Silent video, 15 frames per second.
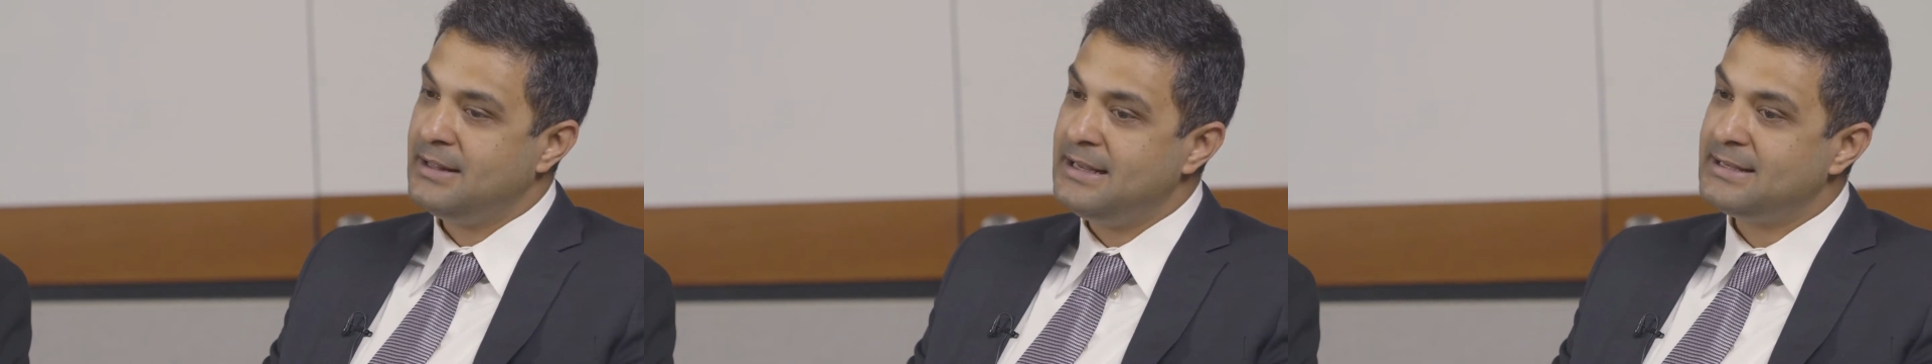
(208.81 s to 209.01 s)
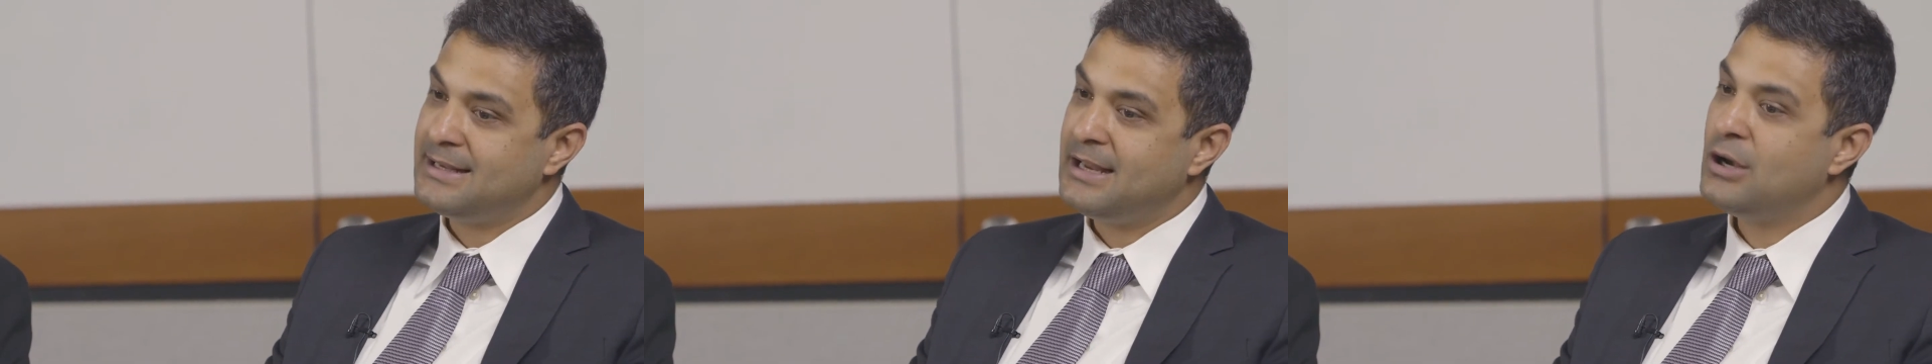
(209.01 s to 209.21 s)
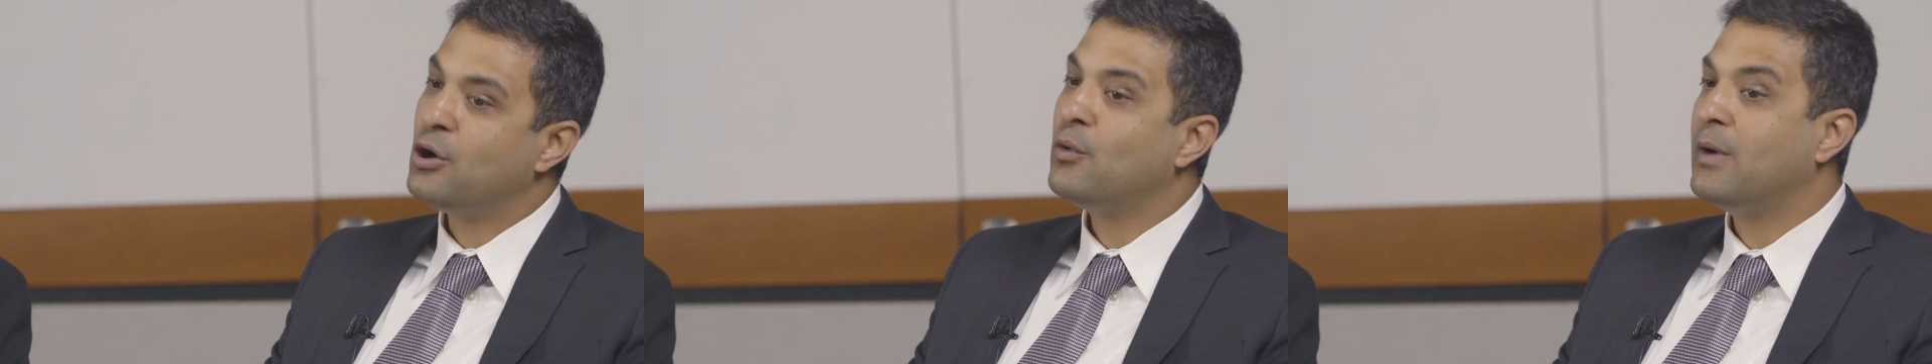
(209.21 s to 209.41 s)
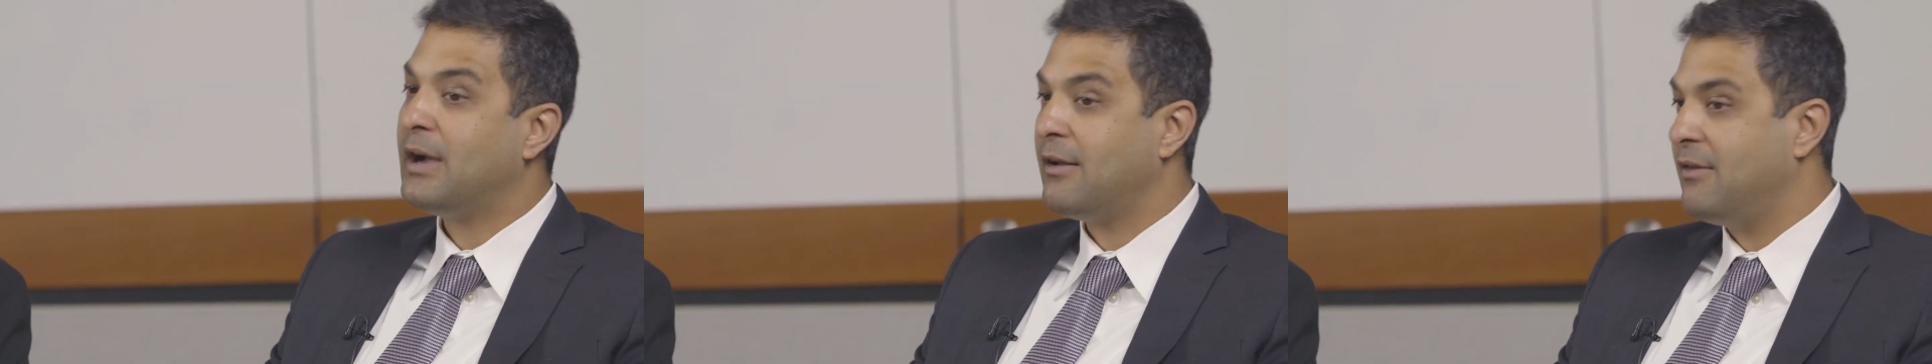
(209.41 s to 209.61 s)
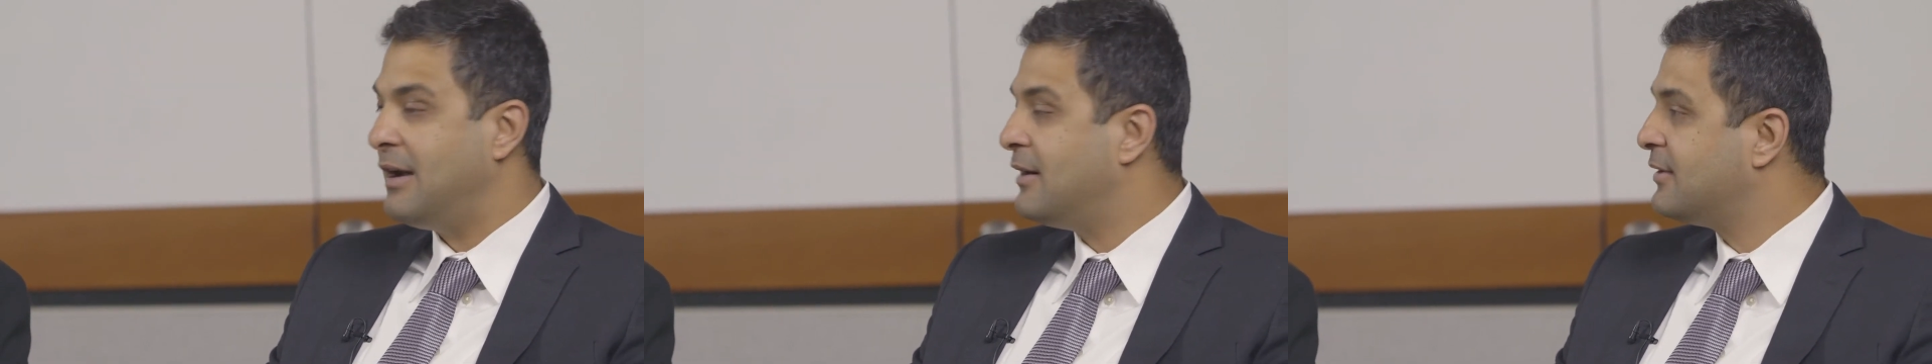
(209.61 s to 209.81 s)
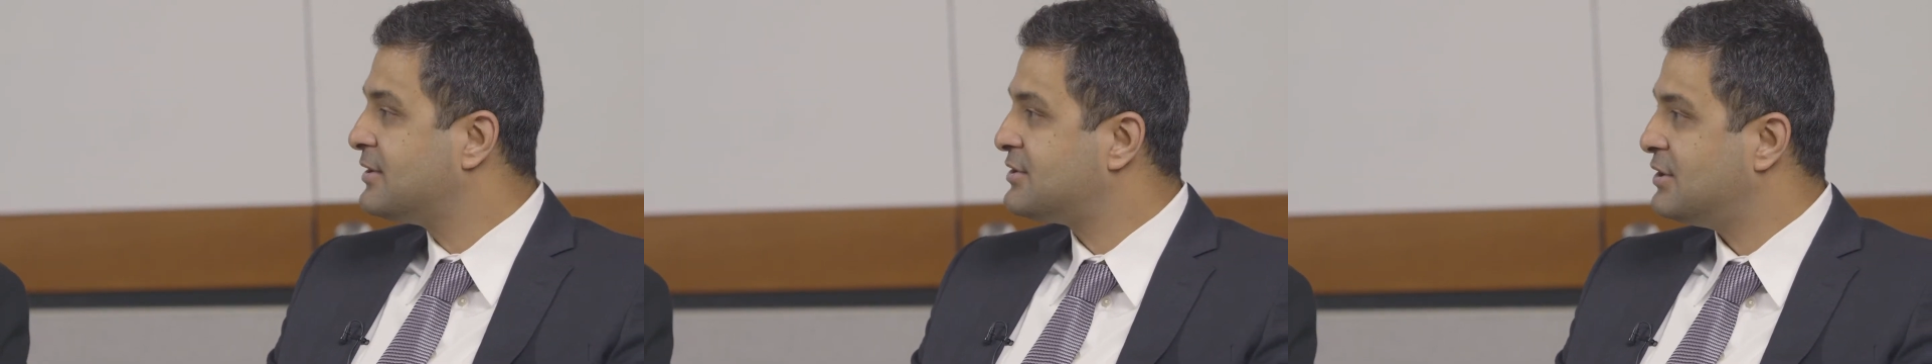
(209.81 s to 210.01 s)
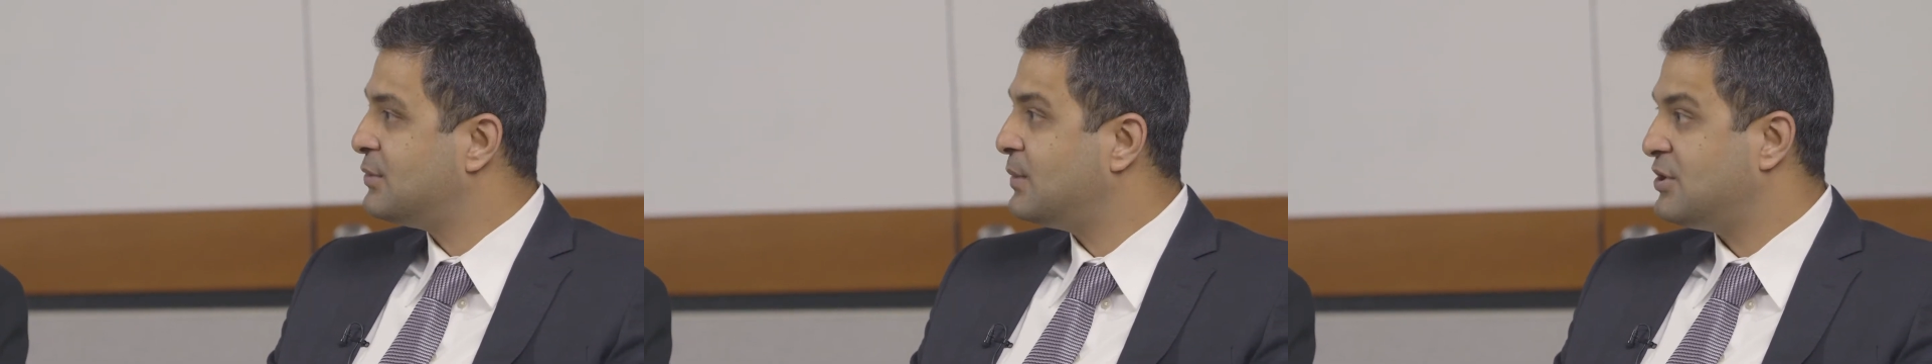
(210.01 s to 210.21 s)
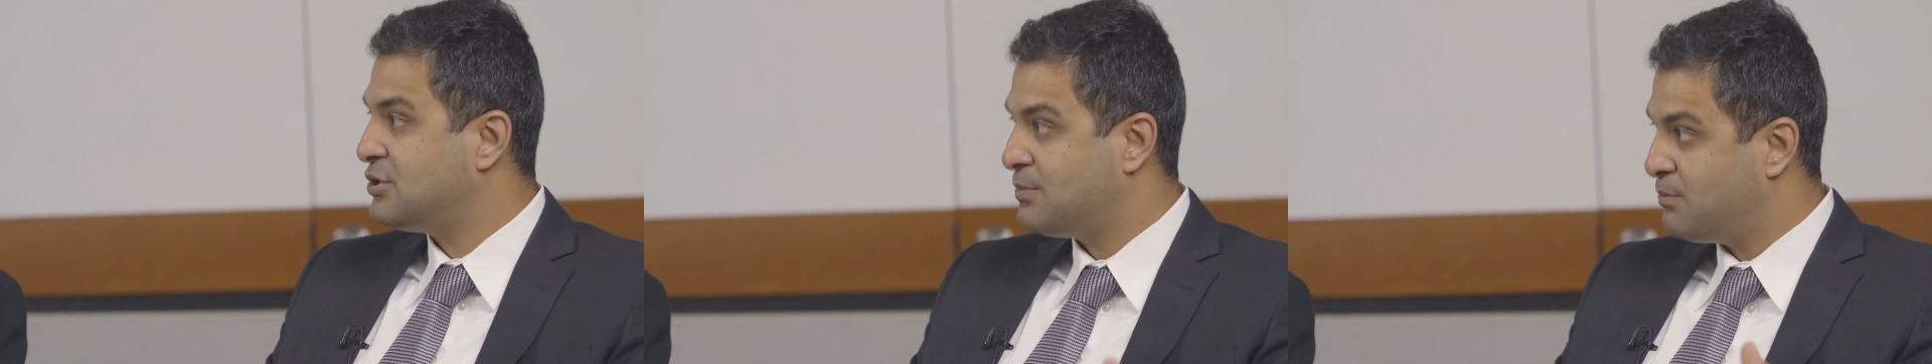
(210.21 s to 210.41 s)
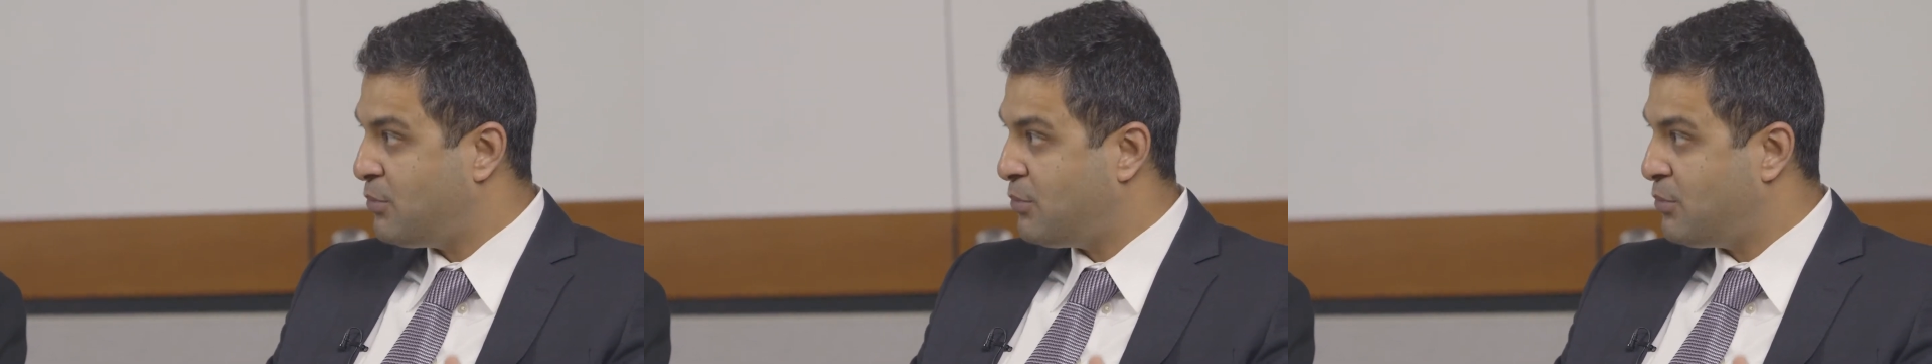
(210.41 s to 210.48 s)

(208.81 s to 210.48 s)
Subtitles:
these innovative industries which